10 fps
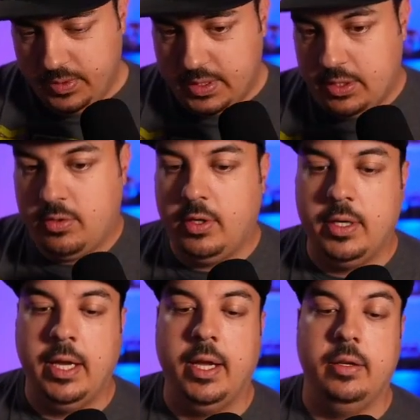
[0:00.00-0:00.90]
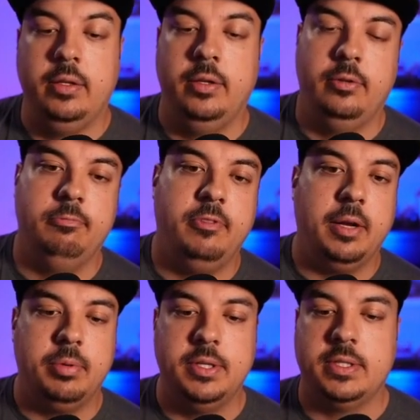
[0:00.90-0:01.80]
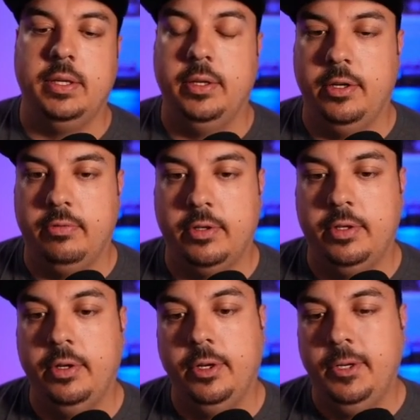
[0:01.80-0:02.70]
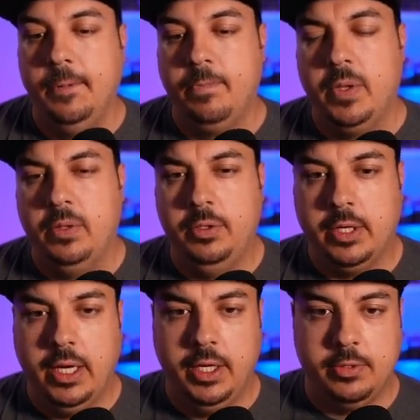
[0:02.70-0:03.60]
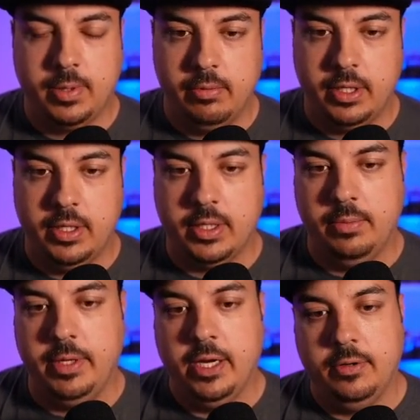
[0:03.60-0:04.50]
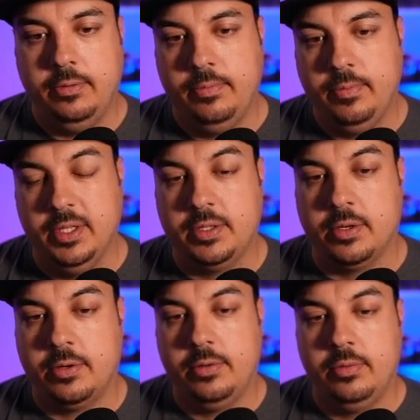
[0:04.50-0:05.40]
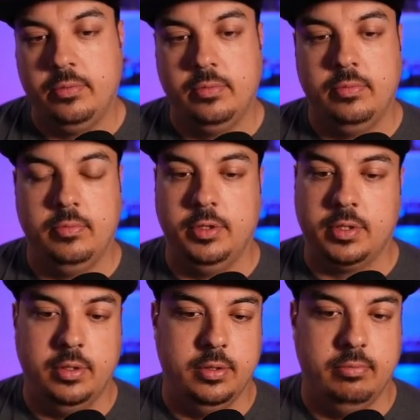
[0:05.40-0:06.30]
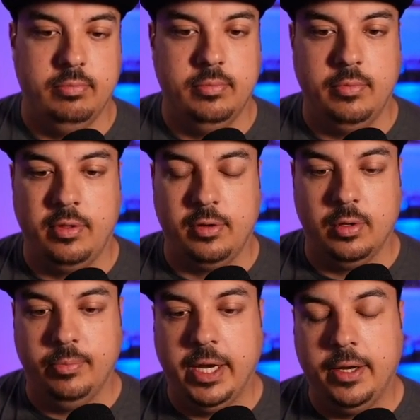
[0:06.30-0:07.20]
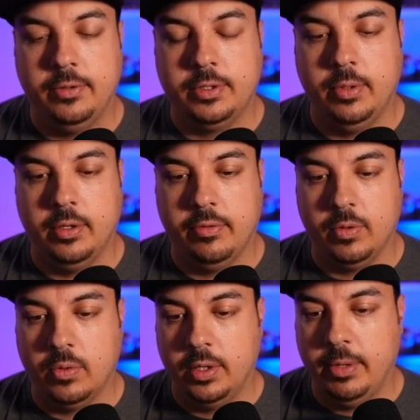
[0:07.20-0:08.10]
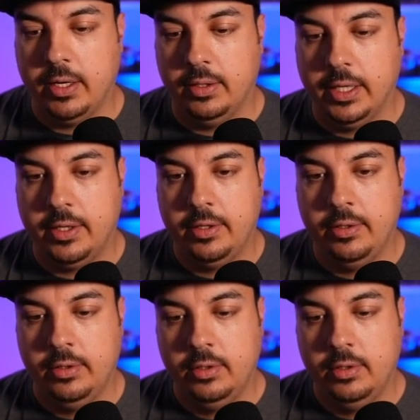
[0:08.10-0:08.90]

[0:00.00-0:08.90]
Sentry in hand, Viper to send it over. Luke Cage probably going to come down this turn. We're just going to throw him down so we don't have to worry about it later.